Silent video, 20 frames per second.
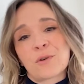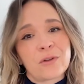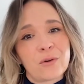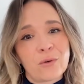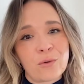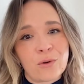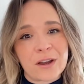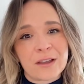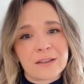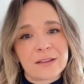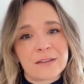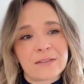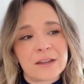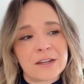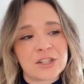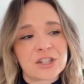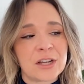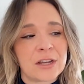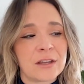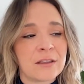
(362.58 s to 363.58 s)

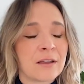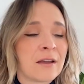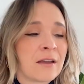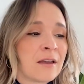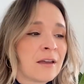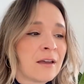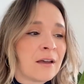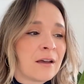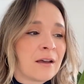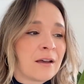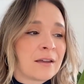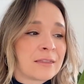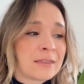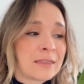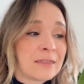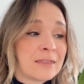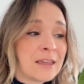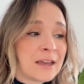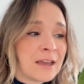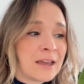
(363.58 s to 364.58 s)
organization.
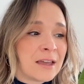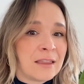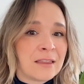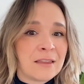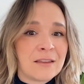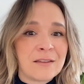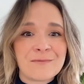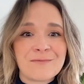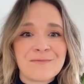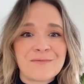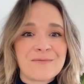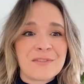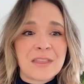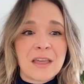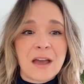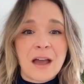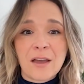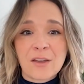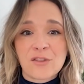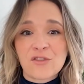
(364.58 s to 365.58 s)
Then
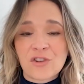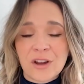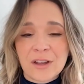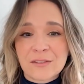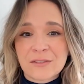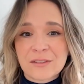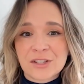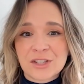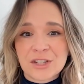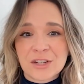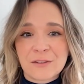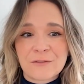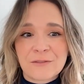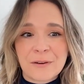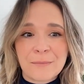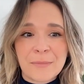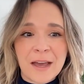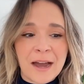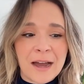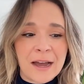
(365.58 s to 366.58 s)
I transitioned
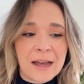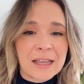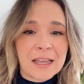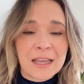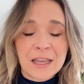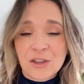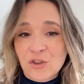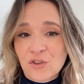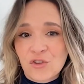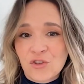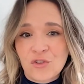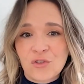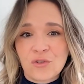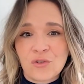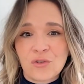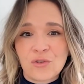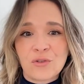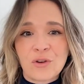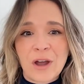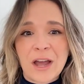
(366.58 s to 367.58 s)
from that
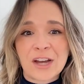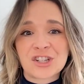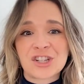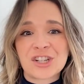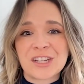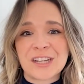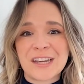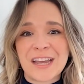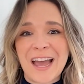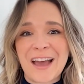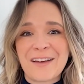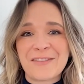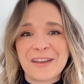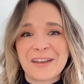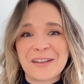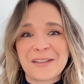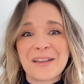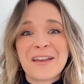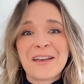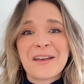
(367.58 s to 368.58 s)
into actually
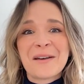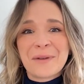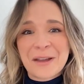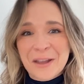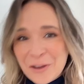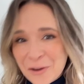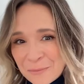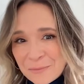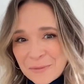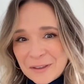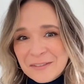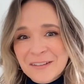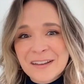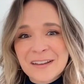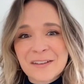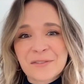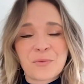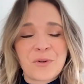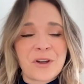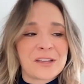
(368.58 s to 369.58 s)
having my own
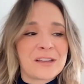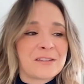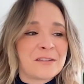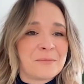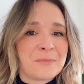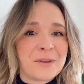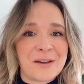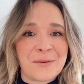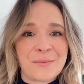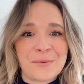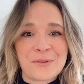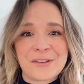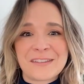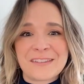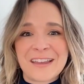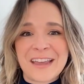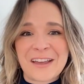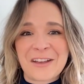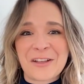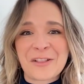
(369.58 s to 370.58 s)
business, wanted to be able to
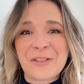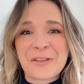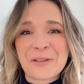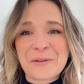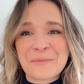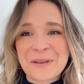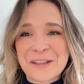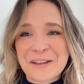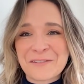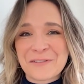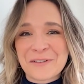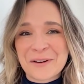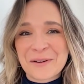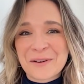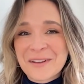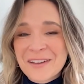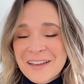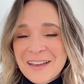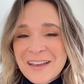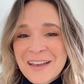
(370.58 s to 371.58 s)
take a little bit of
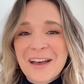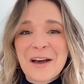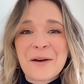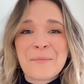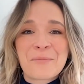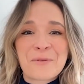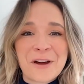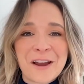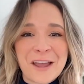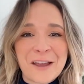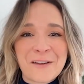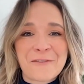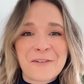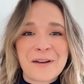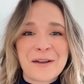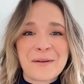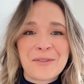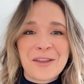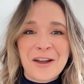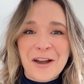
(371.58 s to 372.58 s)
a break
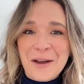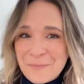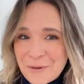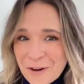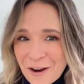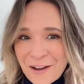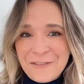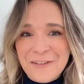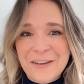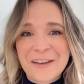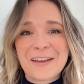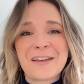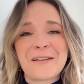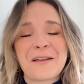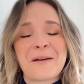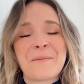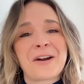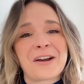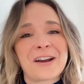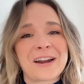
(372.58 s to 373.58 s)
from
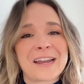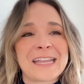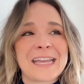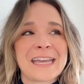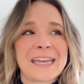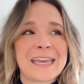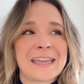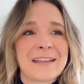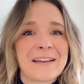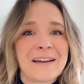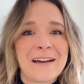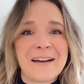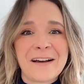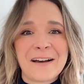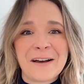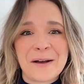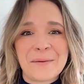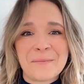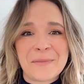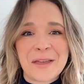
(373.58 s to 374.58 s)
nonprofit marketing
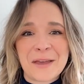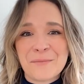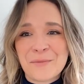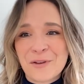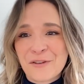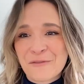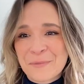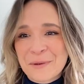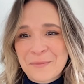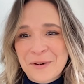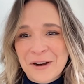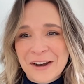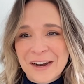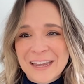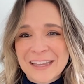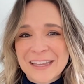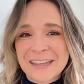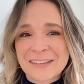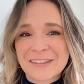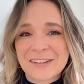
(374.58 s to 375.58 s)
and movement
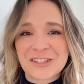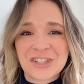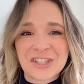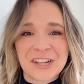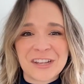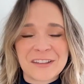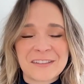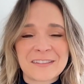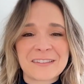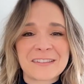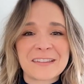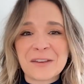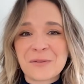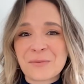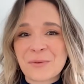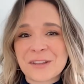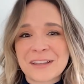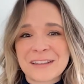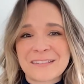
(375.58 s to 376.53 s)
marketing to just see what it's